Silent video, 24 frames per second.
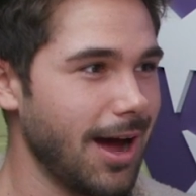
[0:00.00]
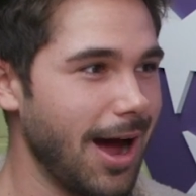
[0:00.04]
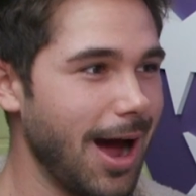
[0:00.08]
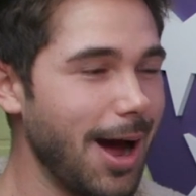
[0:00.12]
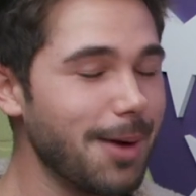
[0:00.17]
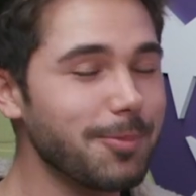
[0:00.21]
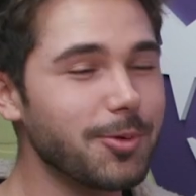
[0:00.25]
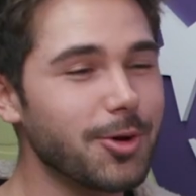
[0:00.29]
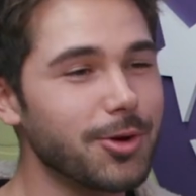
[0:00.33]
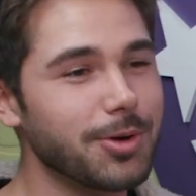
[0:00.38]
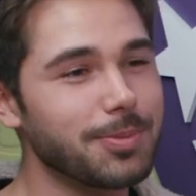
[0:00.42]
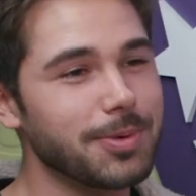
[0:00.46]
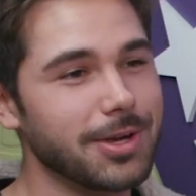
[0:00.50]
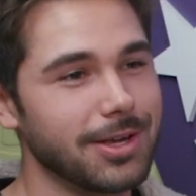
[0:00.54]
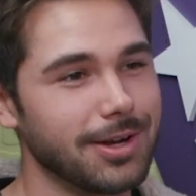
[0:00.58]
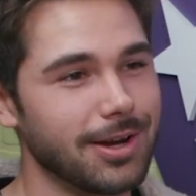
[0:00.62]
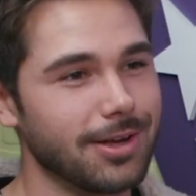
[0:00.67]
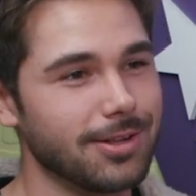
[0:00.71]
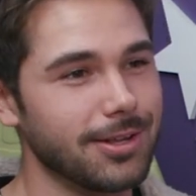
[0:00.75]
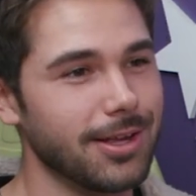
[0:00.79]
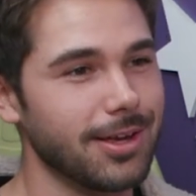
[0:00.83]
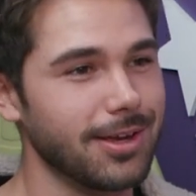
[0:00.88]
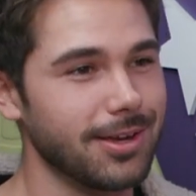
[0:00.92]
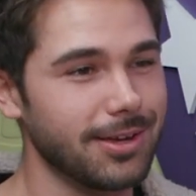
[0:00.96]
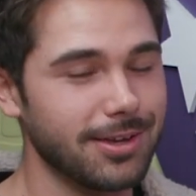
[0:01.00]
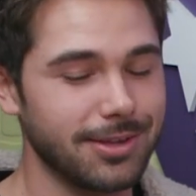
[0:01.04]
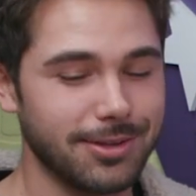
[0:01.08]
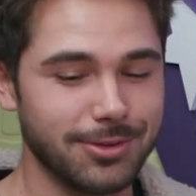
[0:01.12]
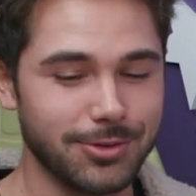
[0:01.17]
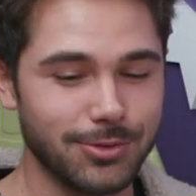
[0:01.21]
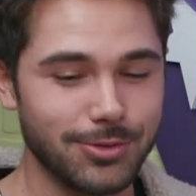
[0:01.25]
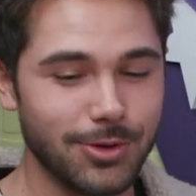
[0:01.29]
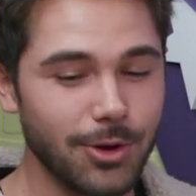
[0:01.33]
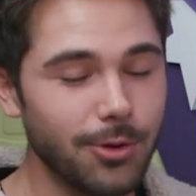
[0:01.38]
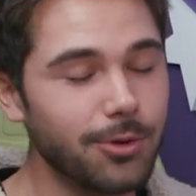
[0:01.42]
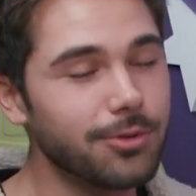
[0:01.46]
I'm going to be in LA.
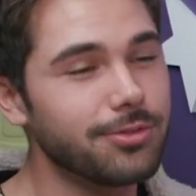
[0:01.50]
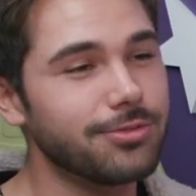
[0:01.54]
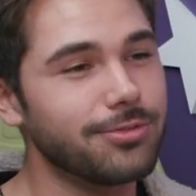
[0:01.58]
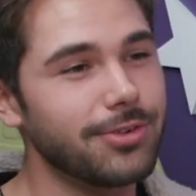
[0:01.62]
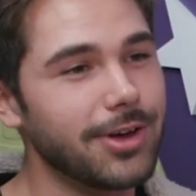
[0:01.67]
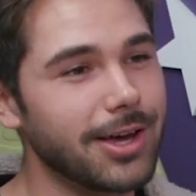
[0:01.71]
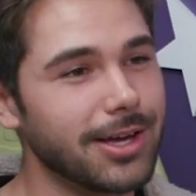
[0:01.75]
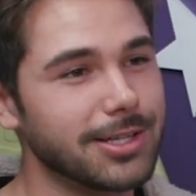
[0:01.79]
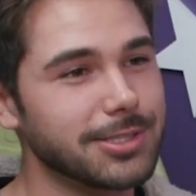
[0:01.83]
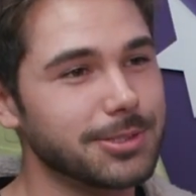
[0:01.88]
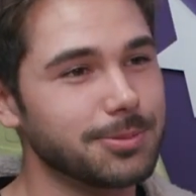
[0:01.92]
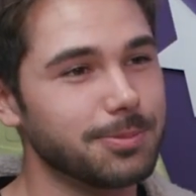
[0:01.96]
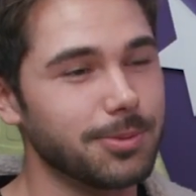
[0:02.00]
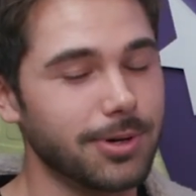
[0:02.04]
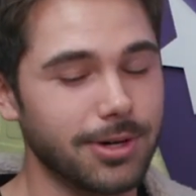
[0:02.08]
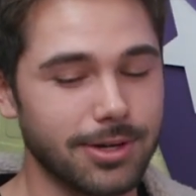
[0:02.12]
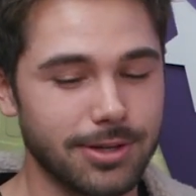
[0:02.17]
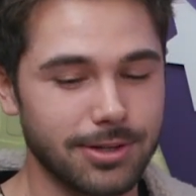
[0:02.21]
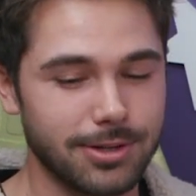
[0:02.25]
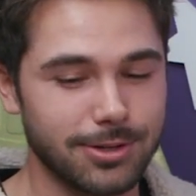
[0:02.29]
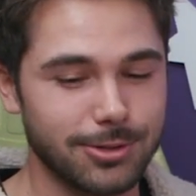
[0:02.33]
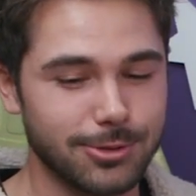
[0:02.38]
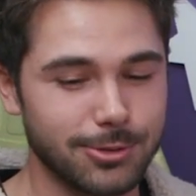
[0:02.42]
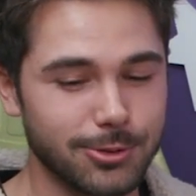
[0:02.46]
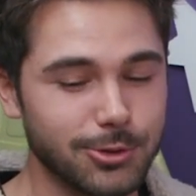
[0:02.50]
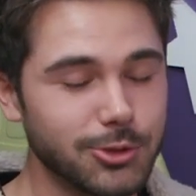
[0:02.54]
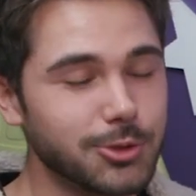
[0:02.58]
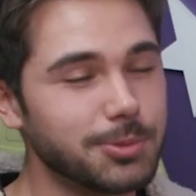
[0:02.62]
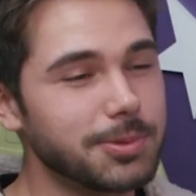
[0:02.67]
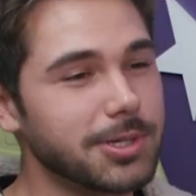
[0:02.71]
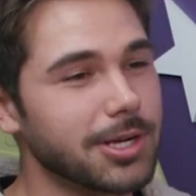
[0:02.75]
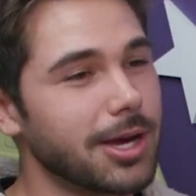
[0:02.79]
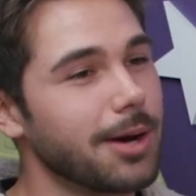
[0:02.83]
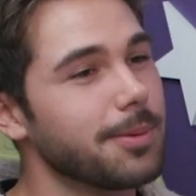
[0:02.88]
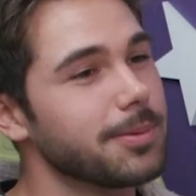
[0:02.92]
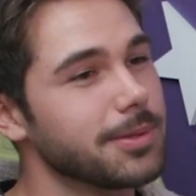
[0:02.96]
No offense, but you should
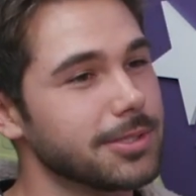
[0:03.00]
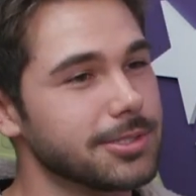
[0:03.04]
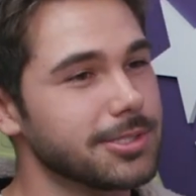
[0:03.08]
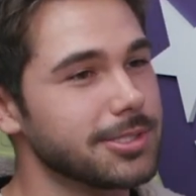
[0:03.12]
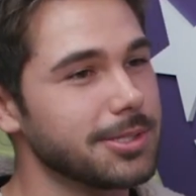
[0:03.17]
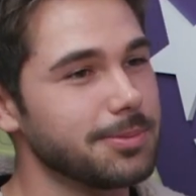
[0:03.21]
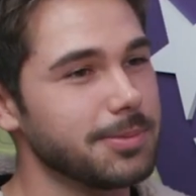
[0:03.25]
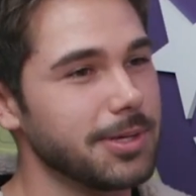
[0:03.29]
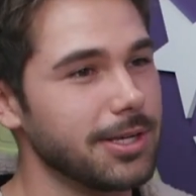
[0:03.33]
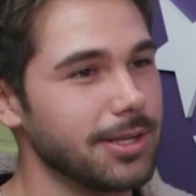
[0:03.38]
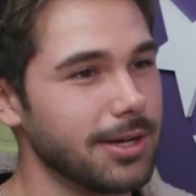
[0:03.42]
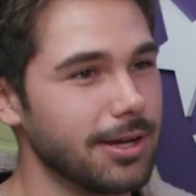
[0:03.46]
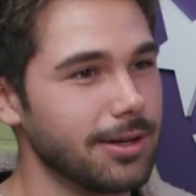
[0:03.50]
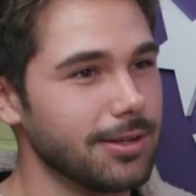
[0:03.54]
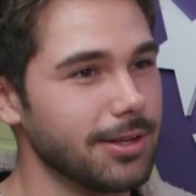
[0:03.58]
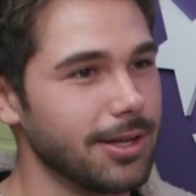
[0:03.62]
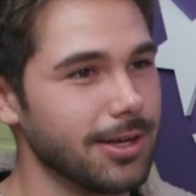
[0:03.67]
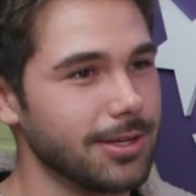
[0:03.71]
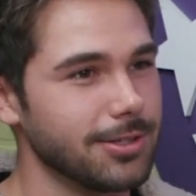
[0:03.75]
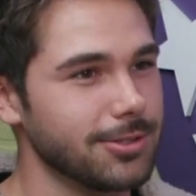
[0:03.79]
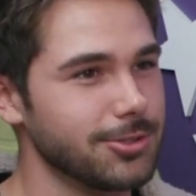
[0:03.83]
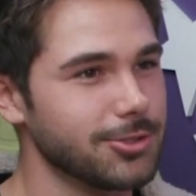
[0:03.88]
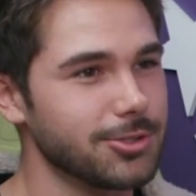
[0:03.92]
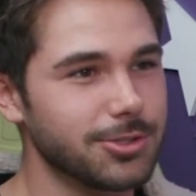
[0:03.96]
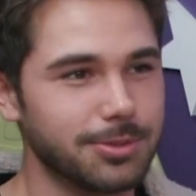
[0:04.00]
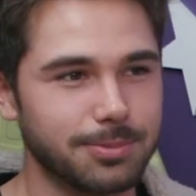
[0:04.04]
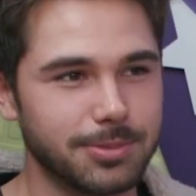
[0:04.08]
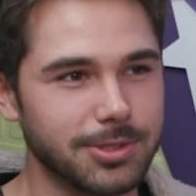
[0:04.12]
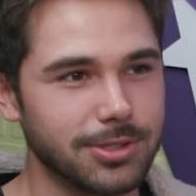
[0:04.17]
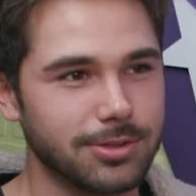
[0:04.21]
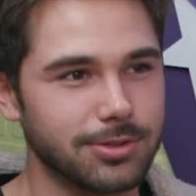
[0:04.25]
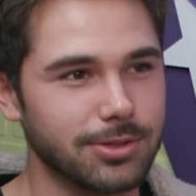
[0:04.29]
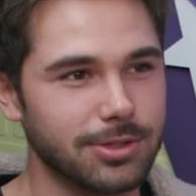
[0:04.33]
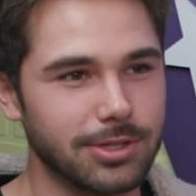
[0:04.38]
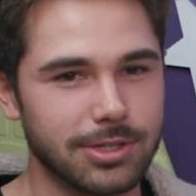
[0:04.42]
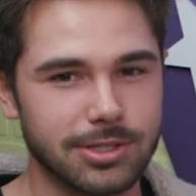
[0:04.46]
be coming to see me in LA. You shouldn't be.
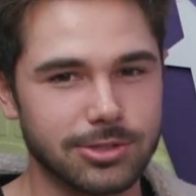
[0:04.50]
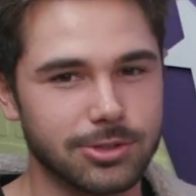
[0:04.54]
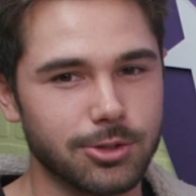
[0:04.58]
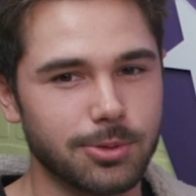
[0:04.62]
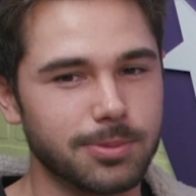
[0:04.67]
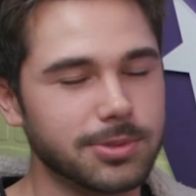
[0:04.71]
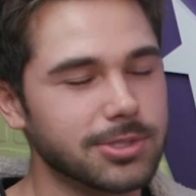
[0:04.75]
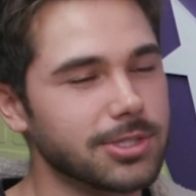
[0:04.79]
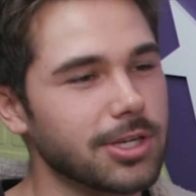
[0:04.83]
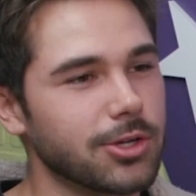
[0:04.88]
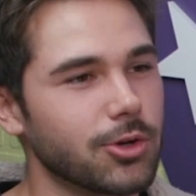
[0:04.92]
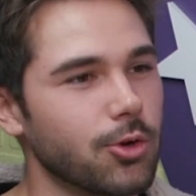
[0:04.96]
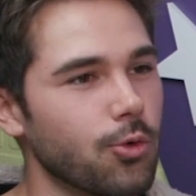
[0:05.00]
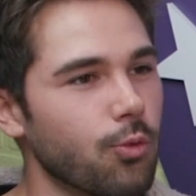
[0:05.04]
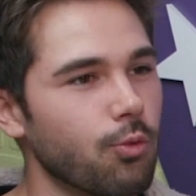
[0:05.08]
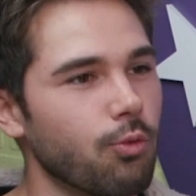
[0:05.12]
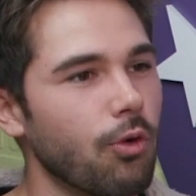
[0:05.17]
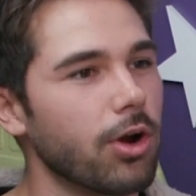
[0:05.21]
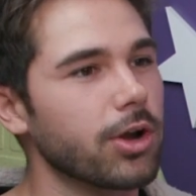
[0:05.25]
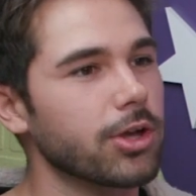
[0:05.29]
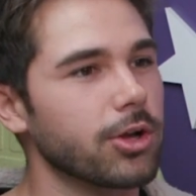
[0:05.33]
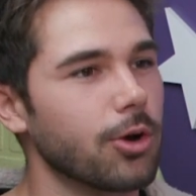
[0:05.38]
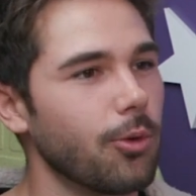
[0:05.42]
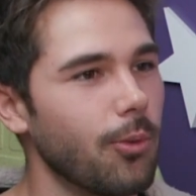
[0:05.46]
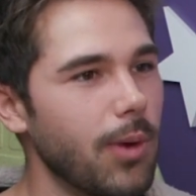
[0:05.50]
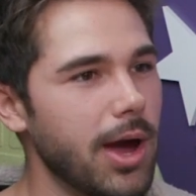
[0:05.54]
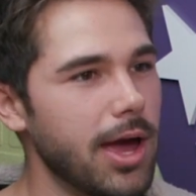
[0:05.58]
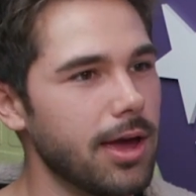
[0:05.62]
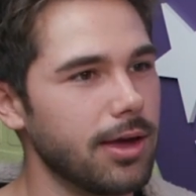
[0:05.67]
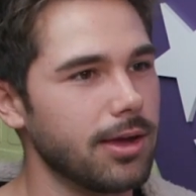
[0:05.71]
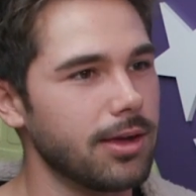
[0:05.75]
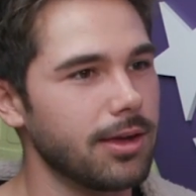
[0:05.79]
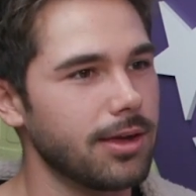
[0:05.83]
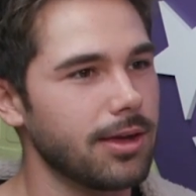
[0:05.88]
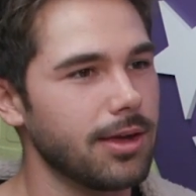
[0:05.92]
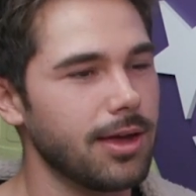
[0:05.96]
Yeah. It's almost like you're running
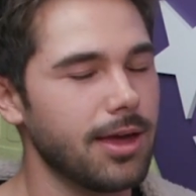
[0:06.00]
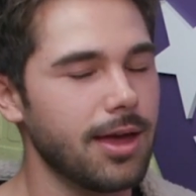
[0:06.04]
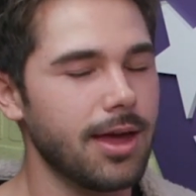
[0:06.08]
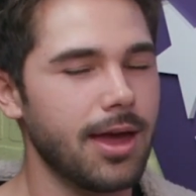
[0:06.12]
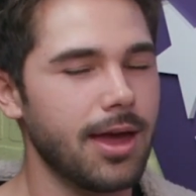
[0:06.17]
away.